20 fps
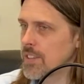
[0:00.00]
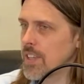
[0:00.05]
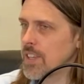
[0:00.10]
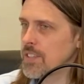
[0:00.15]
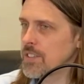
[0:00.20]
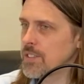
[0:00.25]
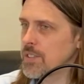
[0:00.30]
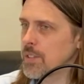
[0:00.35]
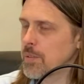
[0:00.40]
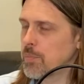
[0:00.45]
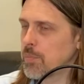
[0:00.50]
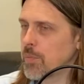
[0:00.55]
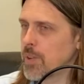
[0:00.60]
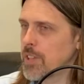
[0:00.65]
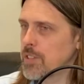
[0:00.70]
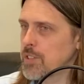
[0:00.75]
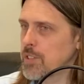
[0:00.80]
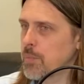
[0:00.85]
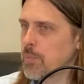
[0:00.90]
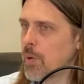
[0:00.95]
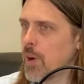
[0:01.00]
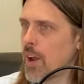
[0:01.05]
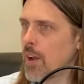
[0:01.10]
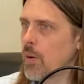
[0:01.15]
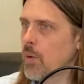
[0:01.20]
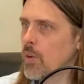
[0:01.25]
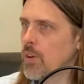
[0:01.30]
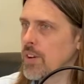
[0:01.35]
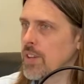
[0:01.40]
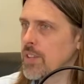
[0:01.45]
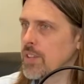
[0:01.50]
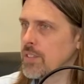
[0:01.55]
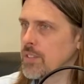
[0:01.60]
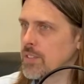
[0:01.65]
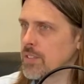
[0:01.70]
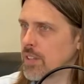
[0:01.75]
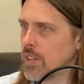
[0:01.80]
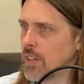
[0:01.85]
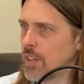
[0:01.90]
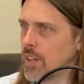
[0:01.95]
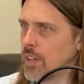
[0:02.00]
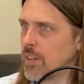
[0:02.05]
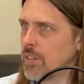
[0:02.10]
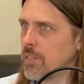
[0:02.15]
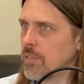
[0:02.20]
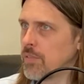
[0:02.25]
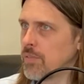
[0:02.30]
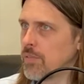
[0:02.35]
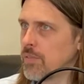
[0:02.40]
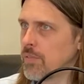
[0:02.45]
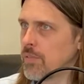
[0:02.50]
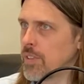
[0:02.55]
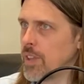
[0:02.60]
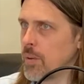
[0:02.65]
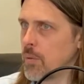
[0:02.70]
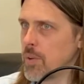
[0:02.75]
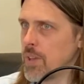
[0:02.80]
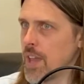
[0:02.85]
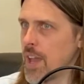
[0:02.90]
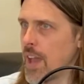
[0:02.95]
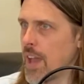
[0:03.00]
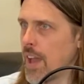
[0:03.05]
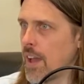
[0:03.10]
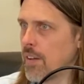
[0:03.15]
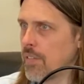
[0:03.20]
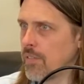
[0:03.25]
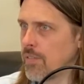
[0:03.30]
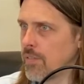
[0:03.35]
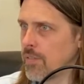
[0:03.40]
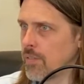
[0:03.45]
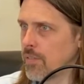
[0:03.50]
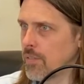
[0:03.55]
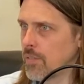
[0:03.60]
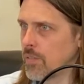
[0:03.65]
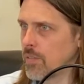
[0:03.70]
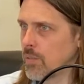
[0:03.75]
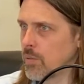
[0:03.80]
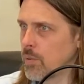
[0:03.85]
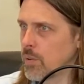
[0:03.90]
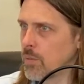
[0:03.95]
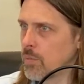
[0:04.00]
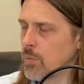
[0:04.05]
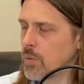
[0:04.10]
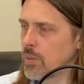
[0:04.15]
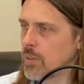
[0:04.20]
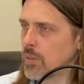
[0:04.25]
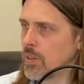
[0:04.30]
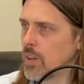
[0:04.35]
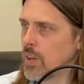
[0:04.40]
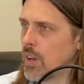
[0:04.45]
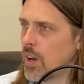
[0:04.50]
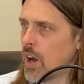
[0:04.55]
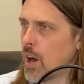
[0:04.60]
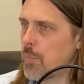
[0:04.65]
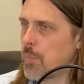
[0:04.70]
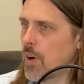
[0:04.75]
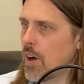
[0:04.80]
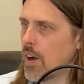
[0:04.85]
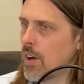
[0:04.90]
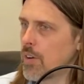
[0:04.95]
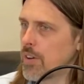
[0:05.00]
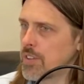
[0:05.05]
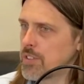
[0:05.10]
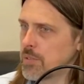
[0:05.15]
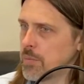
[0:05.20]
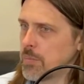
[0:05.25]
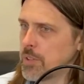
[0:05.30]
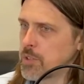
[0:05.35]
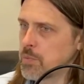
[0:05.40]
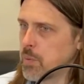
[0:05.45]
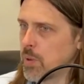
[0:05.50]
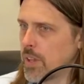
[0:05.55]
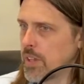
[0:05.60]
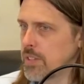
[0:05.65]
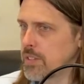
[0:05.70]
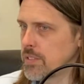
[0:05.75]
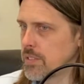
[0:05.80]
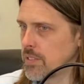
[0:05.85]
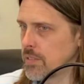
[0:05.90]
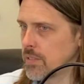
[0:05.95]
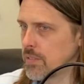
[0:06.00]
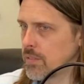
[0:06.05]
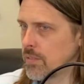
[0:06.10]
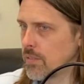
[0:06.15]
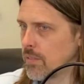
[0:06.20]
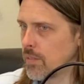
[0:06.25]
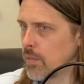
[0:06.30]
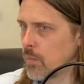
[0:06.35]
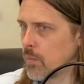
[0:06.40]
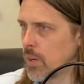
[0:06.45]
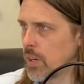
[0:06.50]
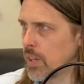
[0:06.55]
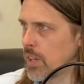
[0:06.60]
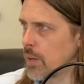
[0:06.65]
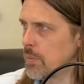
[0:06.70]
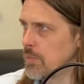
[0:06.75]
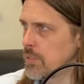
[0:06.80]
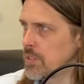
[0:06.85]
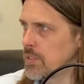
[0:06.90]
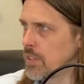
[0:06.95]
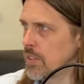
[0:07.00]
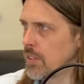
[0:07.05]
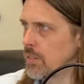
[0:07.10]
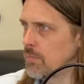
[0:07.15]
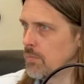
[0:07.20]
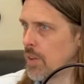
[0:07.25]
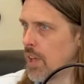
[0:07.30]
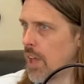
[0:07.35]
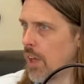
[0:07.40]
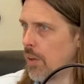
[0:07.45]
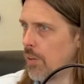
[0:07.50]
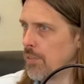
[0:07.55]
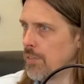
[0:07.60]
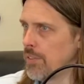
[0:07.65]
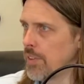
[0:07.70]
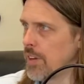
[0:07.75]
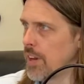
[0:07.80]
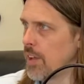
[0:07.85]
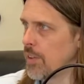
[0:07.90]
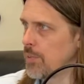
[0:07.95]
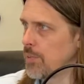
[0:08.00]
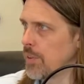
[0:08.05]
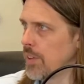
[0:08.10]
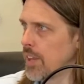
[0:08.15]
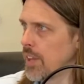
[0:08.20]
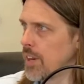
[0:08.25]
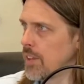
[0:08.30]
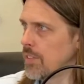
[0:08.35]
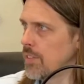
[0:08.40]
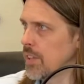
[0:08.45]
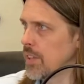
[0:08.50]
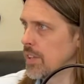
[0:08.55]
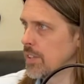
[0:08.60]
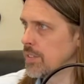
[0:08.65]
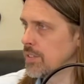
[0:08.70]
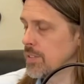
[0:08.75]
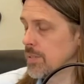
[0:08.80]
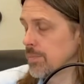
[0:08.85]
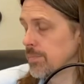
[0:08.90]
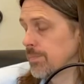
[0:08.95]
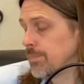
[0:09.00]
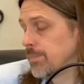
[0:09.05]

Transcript: It's the priorities that we have. Our priorities are misplaced when it comes to health and health-related things.